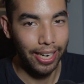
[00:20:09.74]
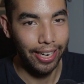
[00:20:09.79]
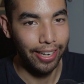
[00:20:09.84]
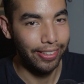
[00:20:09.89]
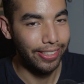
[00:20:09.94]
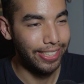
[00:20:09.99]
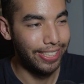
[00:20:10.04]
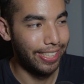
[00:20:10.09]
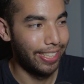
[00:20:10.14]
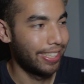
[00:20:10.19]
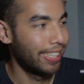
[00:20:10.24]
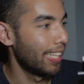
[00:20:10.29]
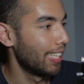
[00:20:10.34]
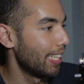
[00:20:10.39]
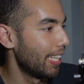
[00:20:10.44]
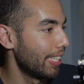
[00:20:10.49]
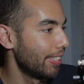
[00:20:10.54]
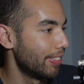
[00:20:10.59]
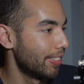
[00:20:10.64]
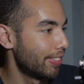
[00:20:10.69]
always thought that
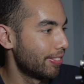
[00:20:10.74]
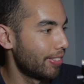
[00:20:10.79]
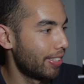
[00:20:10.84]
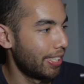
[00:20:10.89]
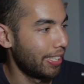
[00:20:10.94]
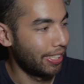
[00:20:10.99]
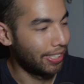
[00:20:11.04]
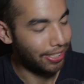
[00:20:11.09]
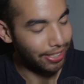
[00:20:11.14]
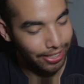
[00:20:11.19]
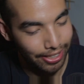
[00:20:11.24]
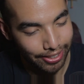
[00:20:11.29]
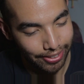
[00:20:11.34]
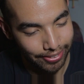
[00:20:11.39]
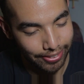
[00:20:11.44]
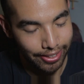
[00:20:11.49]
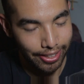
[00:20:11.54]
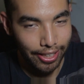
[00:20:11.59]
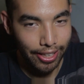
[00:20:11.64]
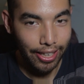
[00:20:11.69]
line was funny, and
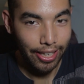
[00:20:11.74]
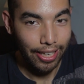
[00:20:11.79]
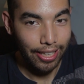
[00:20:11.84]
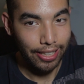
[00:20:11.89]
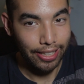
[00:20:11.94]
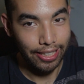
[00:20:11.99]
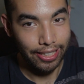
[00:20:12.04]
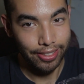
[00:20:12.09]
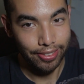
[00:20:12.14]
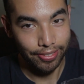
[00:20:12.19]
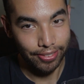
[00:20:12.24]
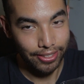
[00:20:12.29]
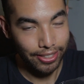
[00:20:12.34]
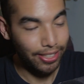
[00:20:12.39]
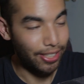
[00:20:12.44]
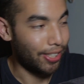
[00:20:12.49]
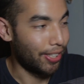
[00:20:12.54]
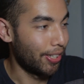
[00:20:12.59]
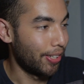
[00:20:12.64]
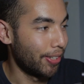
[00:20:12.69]
so this one was
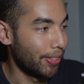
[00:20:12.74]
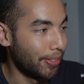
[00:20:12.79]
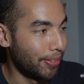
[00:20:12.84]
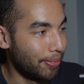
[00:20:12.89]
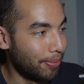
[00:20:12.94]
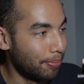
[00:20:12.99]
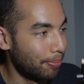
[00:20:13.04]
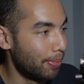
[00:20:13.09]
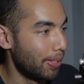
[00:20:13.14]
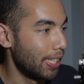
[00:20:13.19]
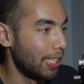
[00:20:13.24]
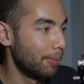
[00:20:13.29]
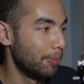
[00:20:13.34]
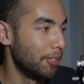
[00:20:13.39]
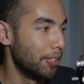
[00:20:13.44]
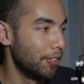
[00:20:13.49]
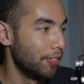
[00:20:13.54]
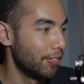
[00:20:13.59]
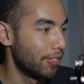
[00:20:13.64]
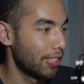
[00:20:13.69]
called "Money
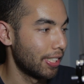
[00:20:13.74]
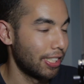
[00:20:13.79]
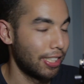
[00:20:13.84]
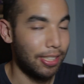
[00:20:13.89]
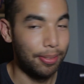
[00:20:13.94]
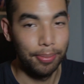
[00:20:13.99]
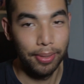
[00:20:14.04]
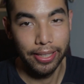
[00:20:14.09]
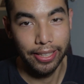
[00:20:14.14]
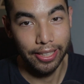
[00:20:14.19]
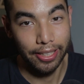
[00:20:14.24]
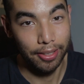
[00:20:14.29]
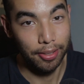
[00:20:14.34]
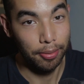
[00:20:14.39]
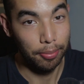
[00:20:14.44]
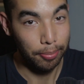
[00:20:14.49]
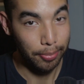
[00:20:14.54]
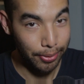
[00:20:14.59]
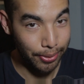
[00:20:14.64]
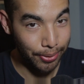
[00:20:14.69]
Moves" because the money
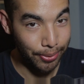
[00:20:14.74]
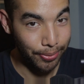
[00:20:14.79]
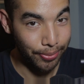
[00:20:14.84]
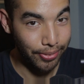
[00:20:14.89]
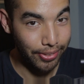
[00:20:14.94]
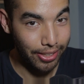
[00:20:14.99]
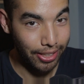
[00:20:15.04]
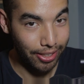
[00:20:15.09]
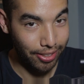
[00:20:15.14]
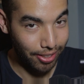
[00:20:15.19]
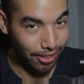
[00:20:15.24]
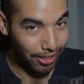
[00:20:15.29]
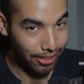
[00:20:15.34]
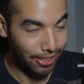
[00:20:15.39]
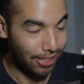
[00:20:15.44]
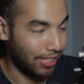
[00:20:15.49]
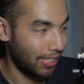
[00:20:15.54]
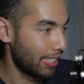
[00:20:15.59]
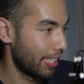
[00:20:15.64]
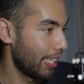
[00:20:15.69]
moves
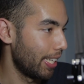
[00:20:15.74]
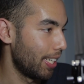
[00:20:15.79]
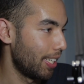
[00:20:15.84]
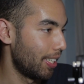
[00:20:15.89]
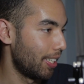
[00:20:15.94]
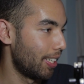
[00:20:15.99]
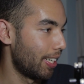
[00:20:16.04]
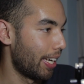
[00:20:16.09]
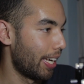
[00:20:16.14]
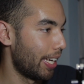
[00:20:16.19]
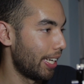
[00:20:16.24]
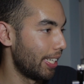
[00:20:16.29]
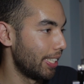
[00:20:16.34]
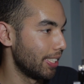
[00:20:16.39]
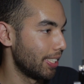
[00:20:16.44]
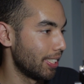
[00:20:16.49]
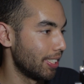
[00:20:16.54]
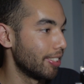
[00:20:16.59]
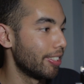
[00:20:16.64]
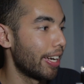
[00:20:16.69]
across the scanner
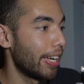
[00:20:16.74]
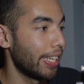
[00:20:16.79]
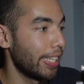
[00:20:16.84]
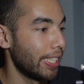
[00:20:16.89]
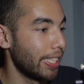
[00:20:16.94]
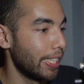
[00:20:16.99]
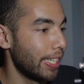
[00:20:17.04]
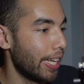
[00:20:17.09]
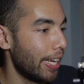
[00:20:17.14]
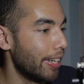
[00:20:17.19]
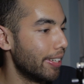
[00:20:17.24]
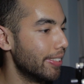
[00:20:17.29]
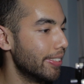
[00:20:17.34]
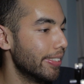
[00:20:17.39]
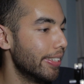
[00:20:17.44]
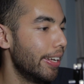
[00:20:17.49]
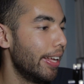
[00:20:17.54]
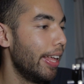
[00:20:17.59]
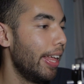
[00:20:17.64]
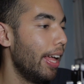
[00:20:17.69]
as you're dragging it
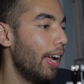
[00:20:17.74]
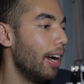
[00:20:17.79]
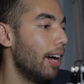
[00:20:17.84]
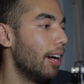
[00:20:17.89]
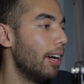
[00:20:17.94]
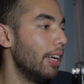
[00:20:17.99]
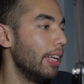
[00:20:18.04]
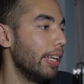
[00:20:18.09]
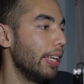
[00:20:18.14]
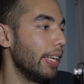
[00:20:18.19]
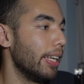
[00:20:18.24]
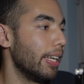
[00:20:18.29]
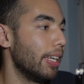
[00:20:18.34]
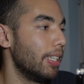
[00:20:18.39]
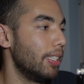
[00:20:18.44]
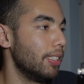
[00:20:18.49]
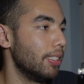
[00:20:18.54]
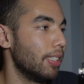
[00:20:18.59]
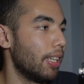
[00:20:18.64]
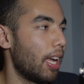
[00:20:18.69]
out.
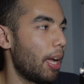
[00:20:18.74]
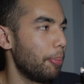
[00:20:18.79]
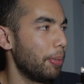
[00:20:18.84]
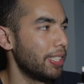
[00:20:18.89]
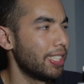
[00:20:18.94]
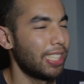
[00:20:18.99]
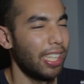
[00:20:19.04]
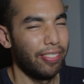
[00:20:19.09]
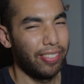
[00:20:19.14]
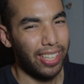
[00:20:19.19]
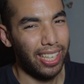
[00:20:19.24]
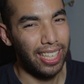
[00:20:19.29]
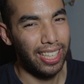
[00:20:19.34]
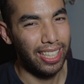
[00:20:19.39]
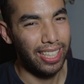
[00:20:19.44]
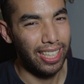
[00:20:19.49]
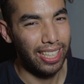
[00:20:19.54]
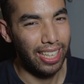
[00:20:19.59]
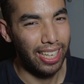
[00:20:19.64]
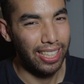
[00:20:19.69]
And I mean, same kind
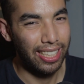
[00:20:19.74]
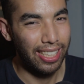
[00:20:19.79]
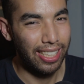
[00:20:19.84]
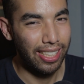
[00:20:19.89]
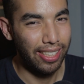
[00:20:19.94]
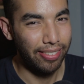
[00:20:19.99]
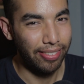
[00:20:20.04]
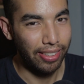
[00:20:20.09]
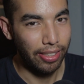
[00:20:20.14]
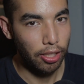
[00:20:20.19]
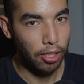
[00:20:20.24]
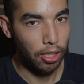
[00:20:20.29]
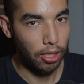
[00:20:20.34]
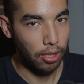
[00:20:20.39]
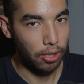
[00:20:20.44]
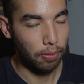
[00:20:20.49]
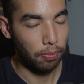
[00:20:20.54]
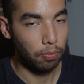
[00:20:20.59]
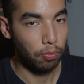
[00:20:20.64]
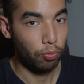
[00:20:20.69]
of thing I did with
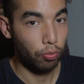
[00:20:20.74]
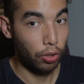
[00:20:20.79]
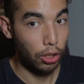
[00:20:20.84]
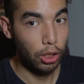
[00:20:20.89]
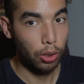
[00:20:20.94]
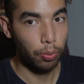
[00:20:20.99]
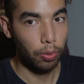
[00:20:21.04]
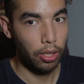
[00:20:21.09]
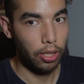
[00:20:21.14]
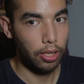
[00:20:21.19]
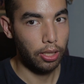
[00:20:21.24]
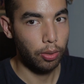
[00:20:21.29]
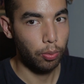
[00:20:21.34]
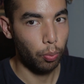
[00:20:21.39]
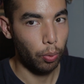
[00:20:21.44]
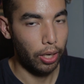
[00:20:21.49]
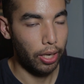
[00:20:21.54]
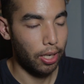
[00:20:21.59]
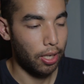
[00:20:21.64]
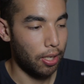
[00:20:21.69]
the fish one,
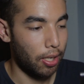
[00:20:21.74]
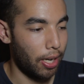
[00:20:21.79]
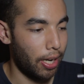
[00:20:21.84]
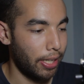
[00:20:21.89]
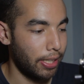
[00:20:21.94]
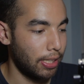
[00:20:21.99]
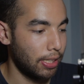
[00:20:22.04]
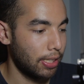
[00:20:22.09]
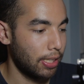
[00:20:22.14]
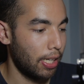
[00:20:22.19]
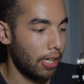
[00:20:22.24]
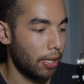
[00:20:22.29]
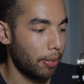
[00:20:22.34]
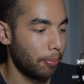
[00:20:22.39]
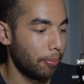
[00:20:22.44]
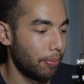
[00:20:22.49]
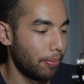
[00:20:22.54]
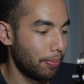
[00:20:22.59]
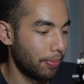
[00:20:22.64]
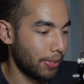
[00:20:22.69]
where I just kind of
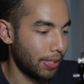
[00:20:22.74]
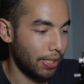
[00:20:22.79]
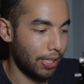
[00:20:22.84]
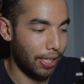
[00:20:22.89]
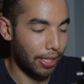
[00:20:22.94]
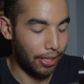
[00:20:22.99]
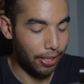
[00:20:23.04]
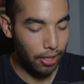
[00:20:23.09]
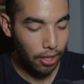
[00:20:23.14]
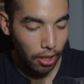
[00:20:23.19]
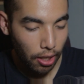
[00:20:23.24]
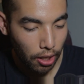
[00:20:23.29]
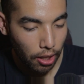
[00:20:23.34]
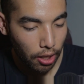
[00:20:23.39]
was like,